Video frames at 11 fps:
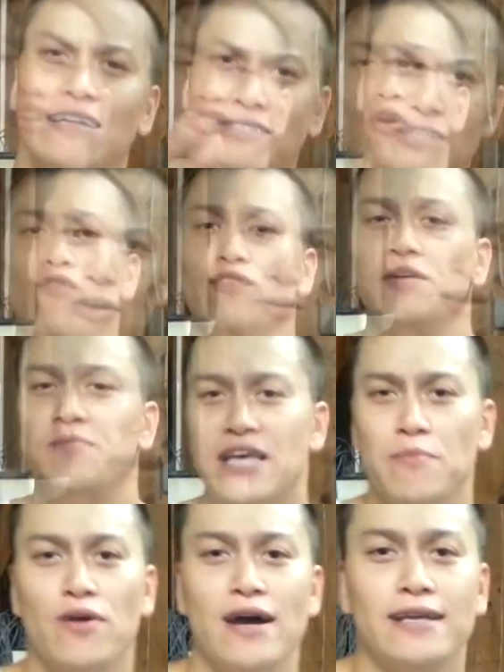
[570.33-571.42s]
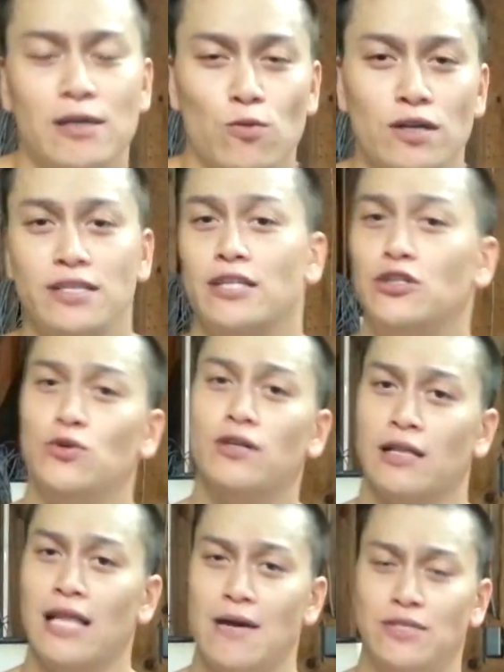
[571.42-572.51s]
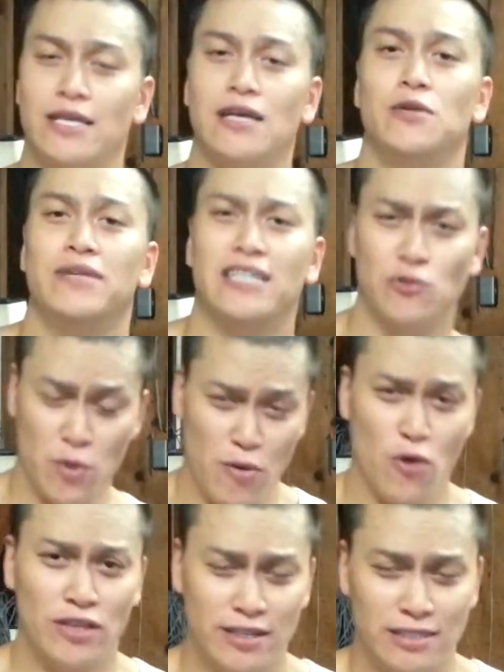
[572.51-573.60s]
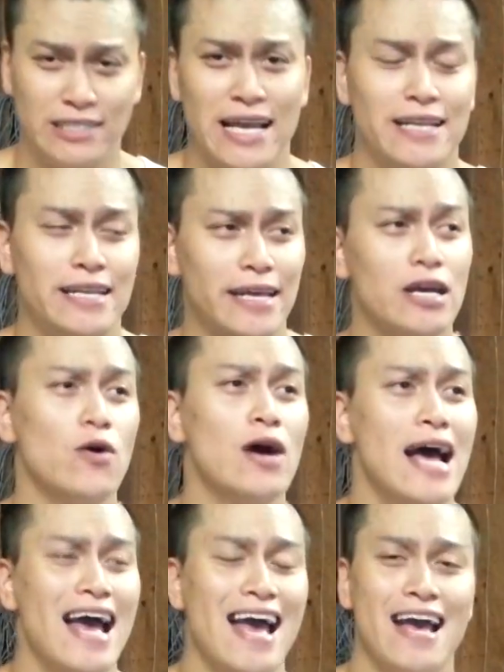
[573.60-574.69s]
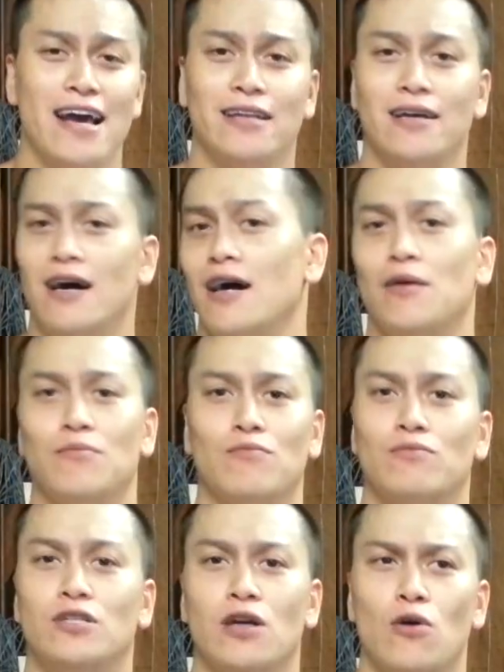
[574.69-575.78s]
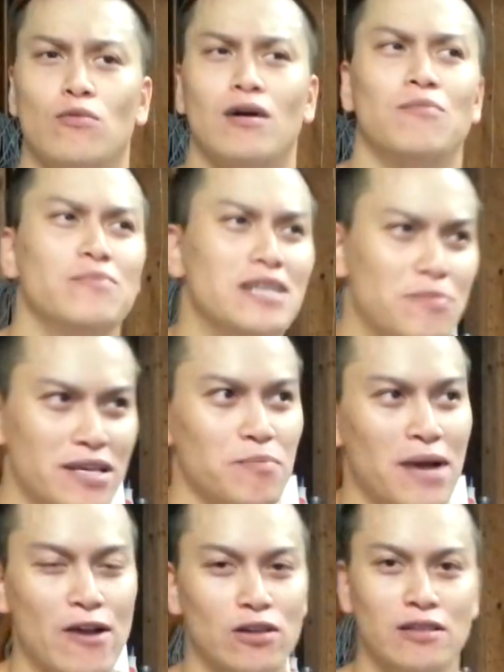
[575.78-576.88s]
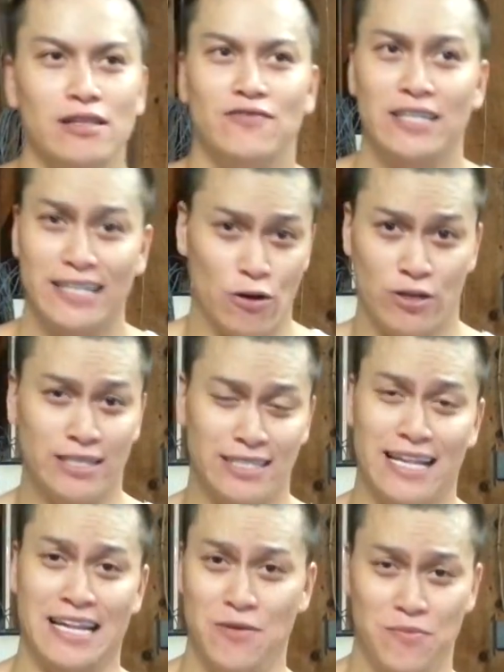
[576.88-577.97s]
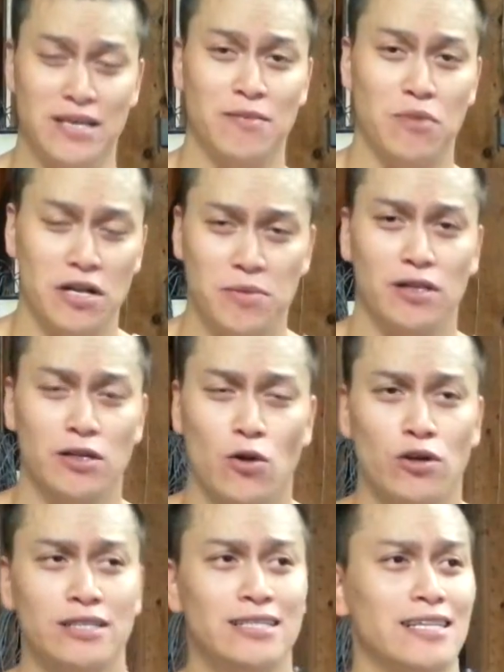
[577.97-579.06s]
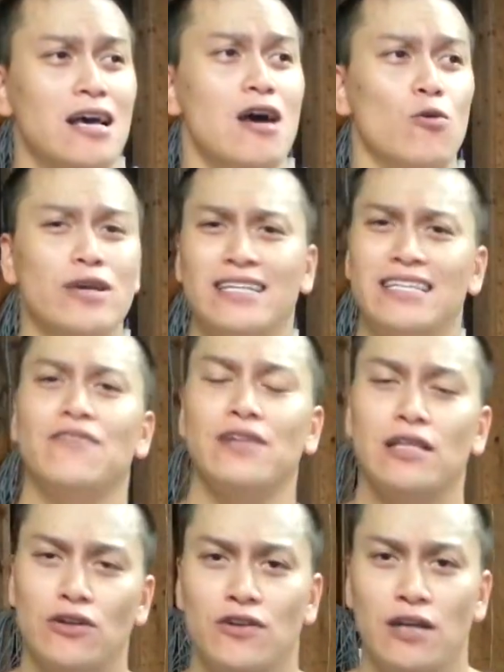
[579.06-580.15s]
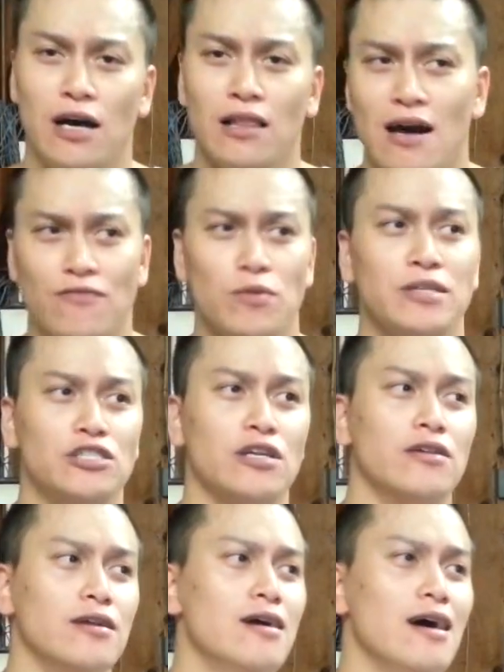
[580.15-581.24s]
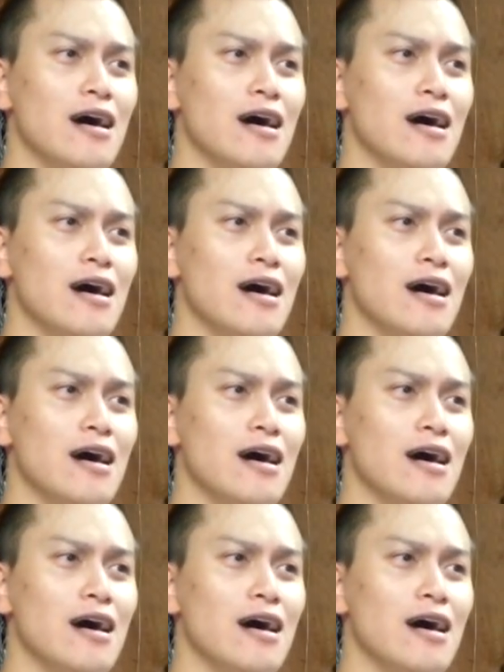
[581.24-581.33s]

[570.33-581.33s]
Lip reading: So hopefully me and Brian can one day do a collab together, because we're both here in San Diego, and you know, me being powerlifting oriented and him being bodybuilding oriented, we can definitely learn a lot from each other.